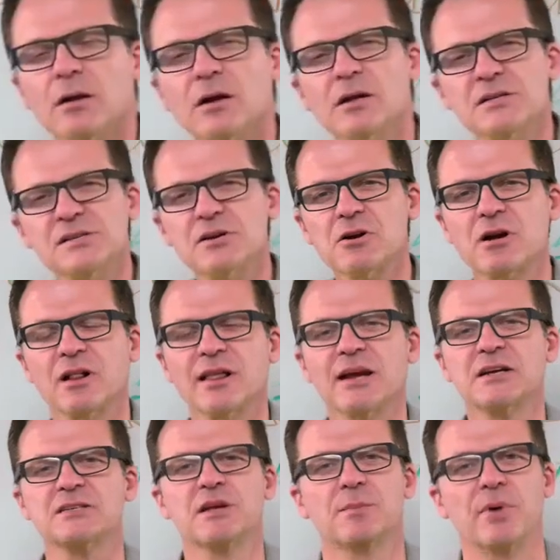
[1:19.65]
Consider
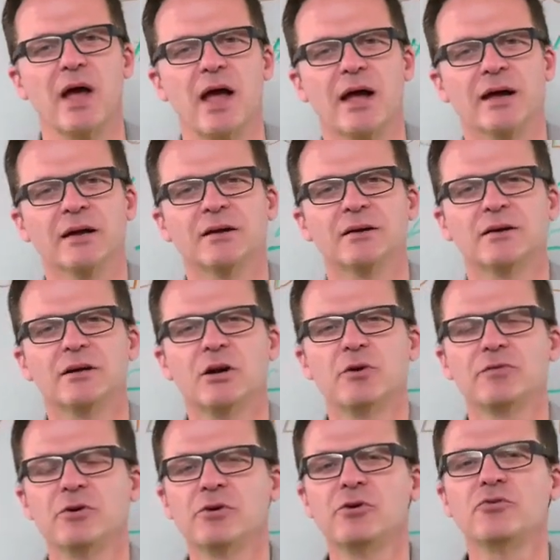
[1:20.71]
click to pay. You know,
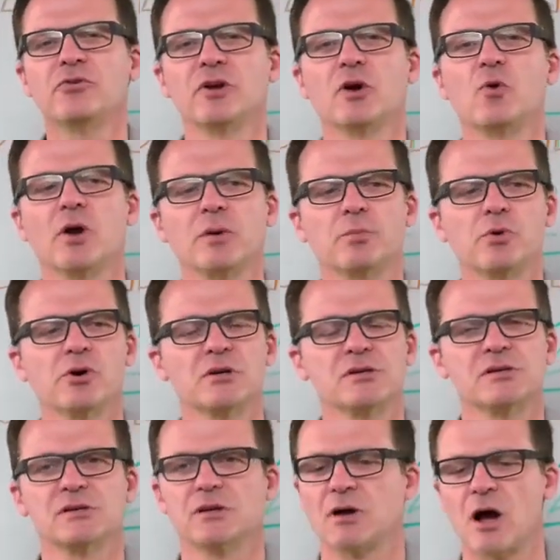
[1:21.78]
if you're using
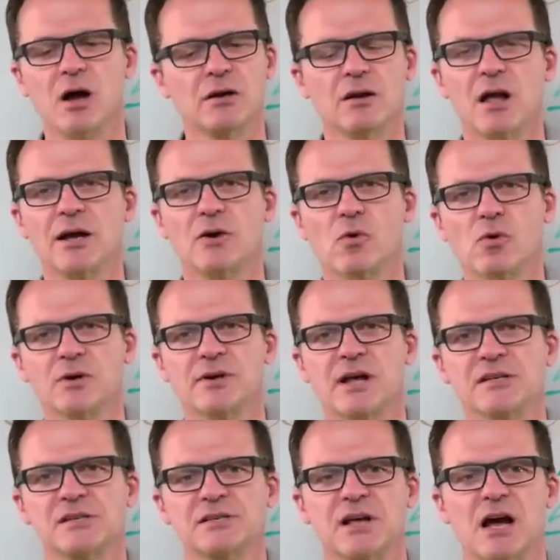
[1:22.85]
QuickBooks online or
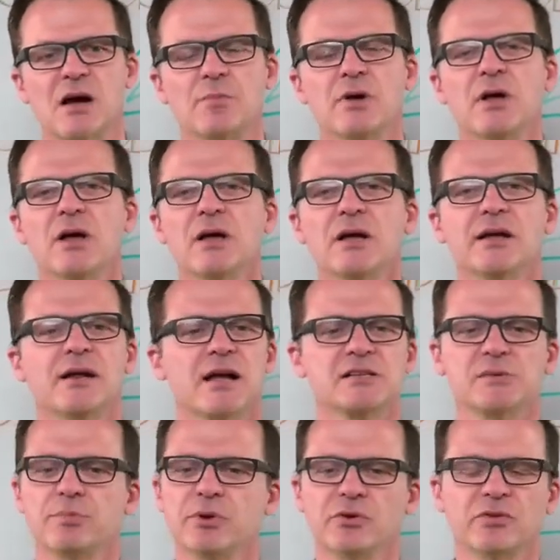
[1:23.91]
desktop, it
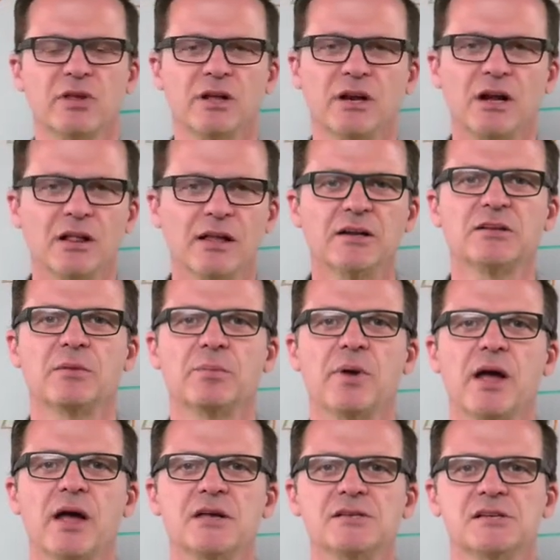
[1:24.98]
has a built-in click to
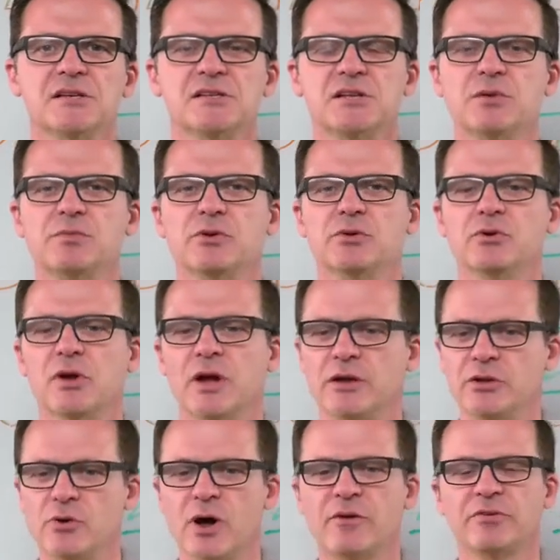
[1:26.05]
pay system.
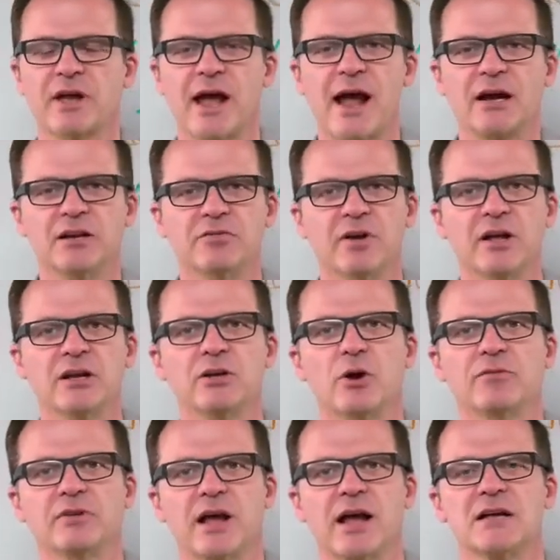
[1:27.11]
You have to activate it, you
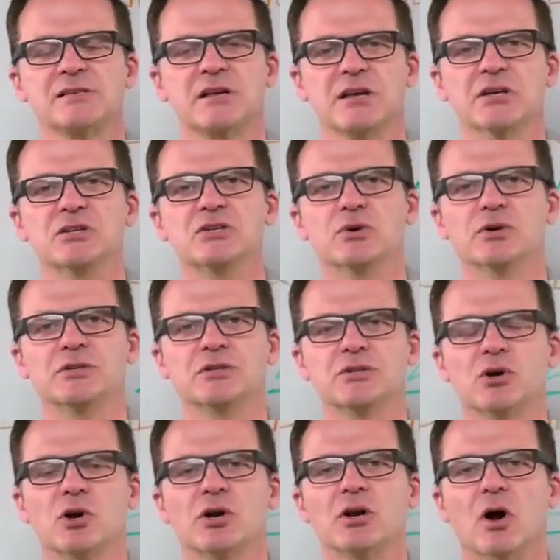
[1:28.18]
have to ask Intuit to
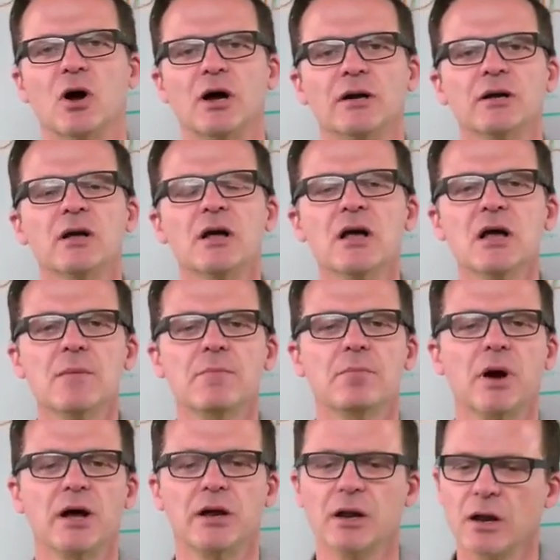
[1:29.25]
turn it on,
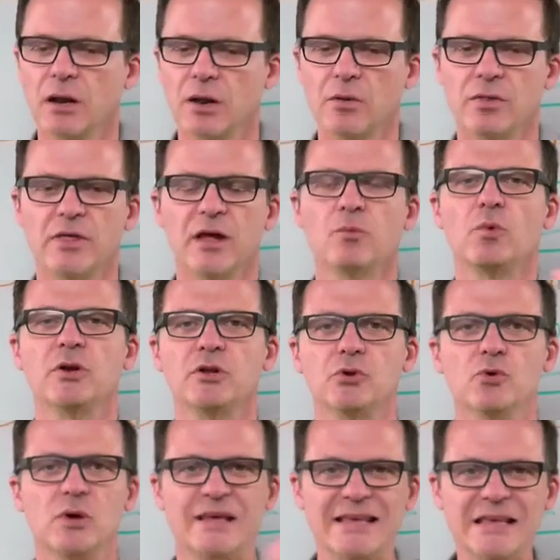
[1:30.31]
but then when
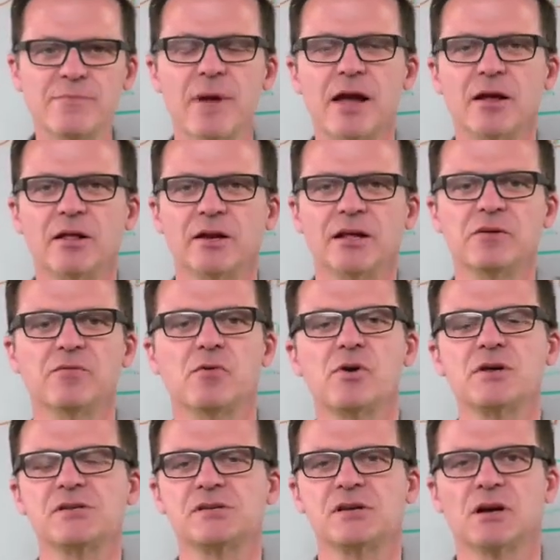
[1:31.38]
you email an
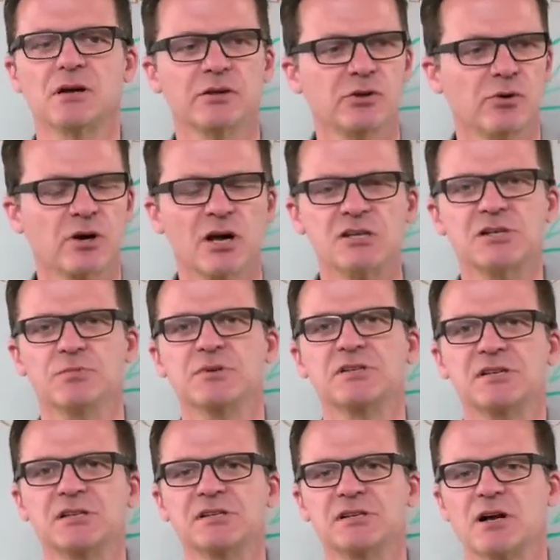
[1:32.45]
invoice, your customer
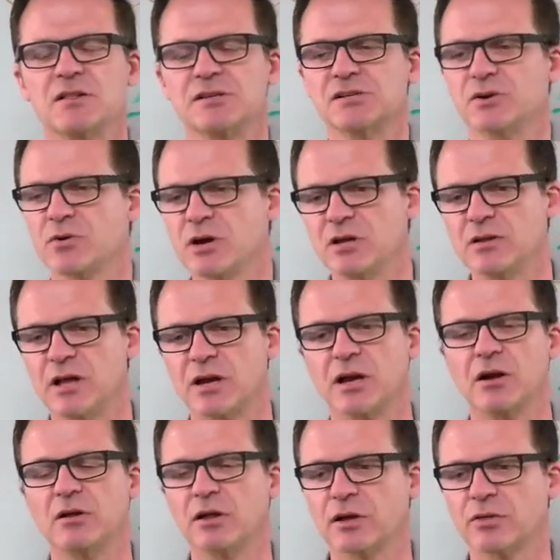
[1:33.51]
sees it on the screen, they can
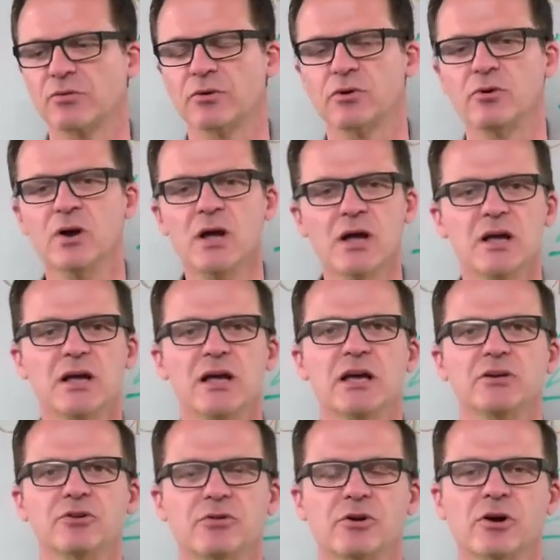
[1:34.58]
click through,
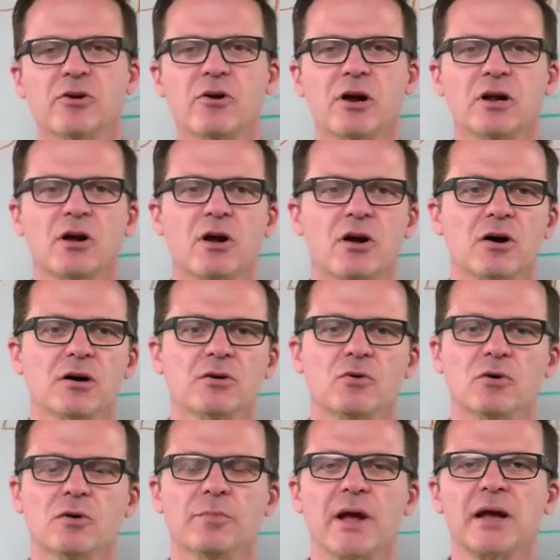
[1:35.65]
enter their credit card
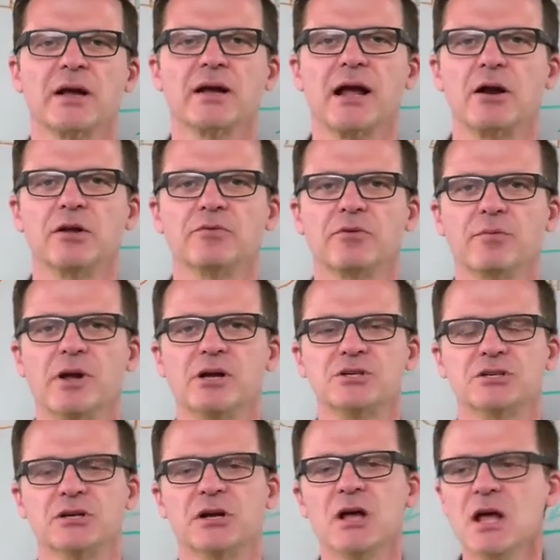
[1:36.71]
or bank account
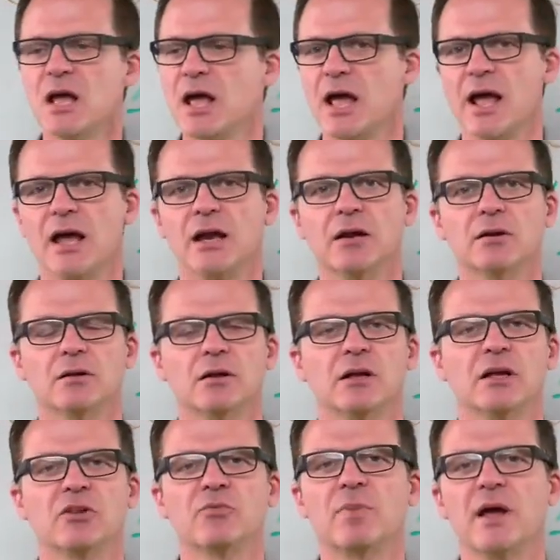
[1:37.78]
information, and it
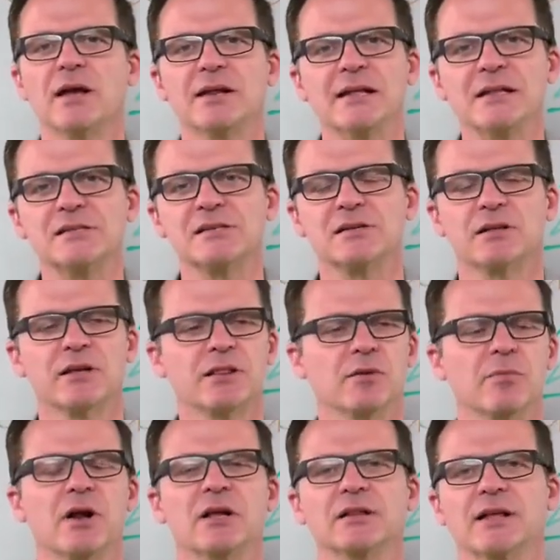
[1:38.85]
gets paid instantly. The
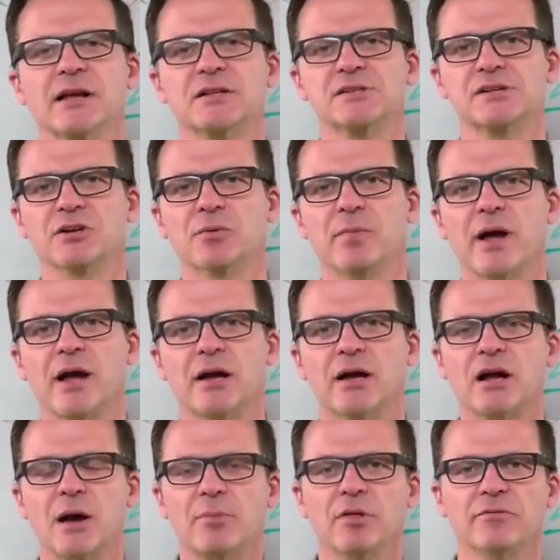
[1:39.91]
money lands in your bank a
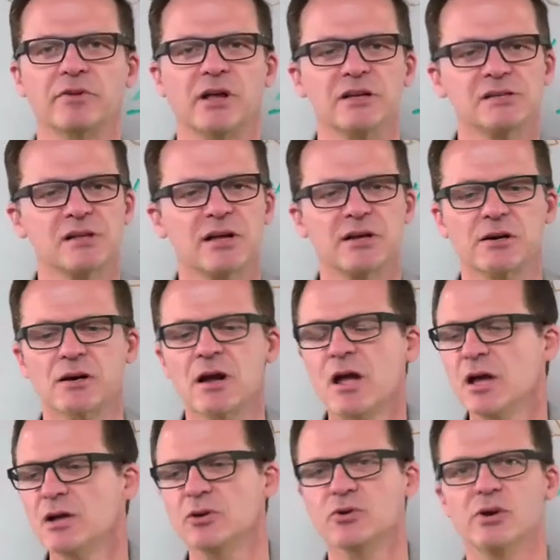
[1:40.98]
couple of days later.
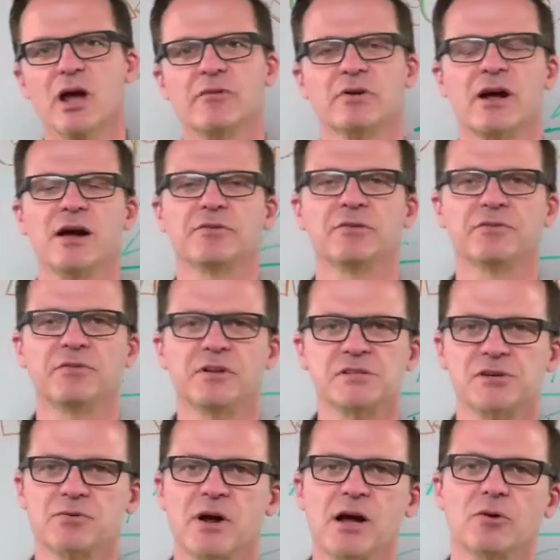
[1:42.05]
You never have to
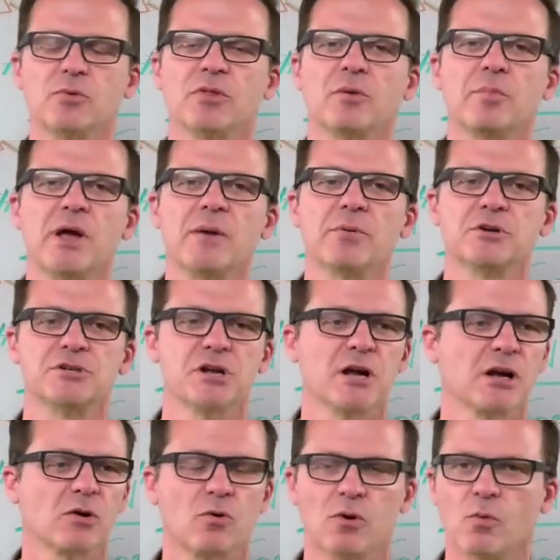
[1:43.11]
futz around with a paper
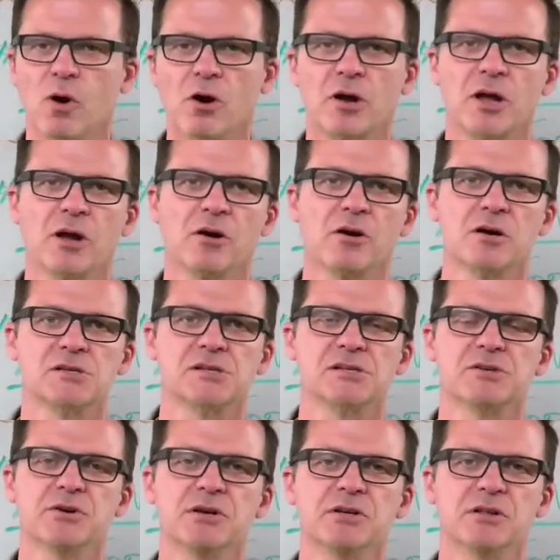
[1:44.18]
check or walking across the
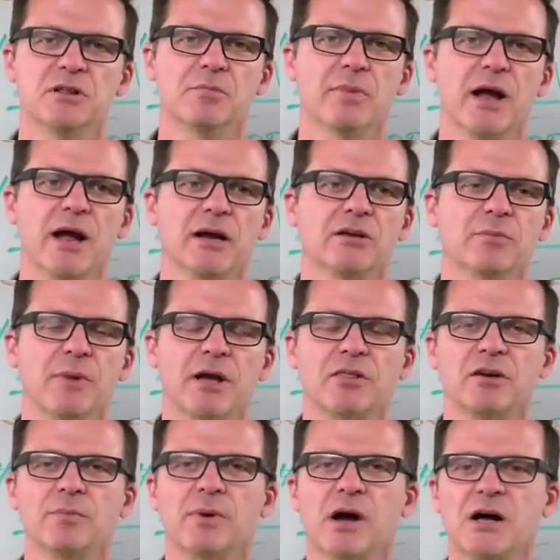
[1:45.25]
street to the bank to make
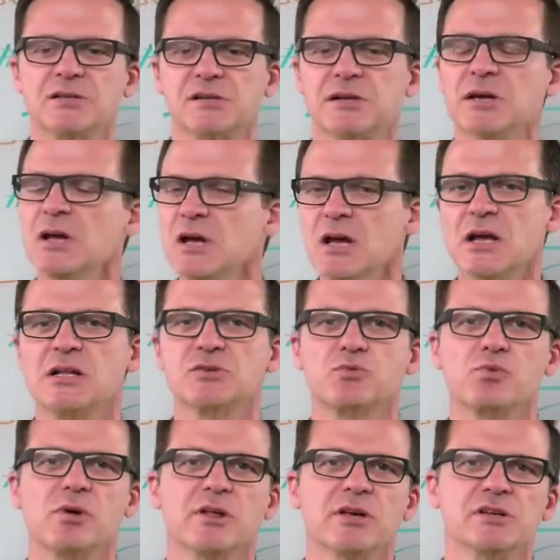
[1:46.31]
the deposit. It's
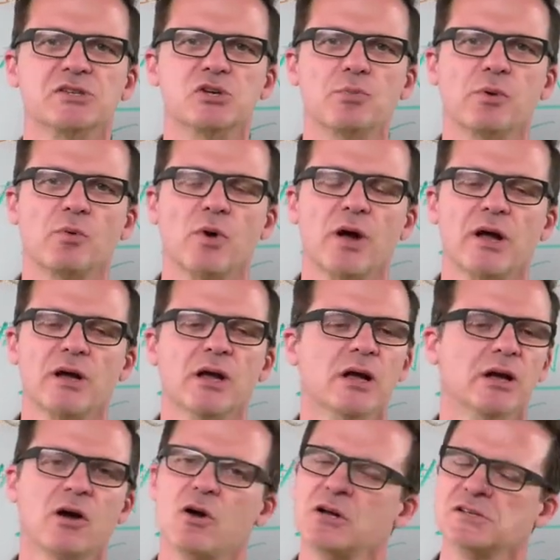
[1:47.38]
really a super way.
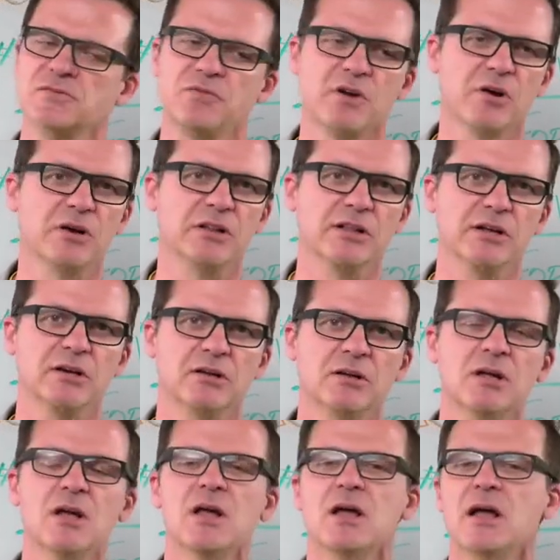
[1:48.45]
It costs very
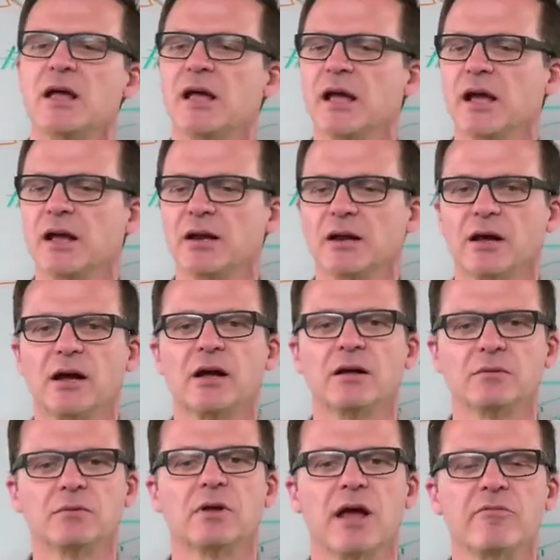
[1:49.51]
little, and
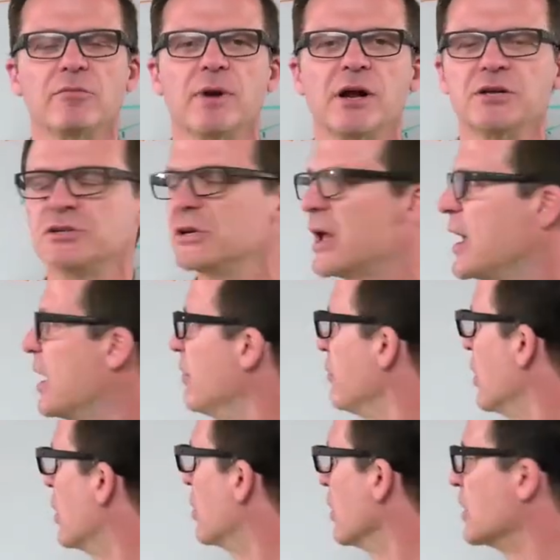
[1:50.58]
everybody should have
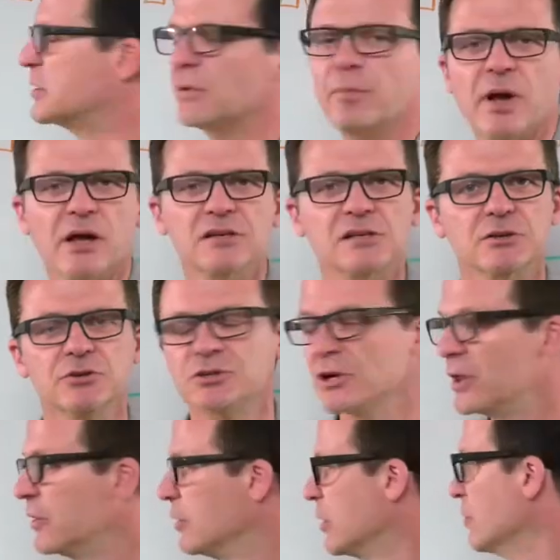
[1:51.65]
a click-to-pay
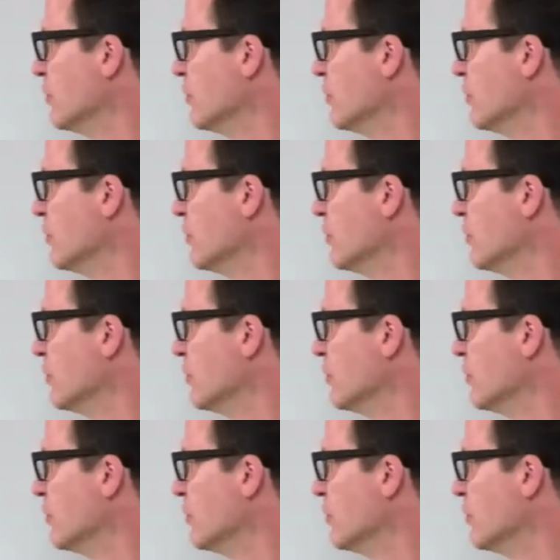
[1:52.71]
solution on their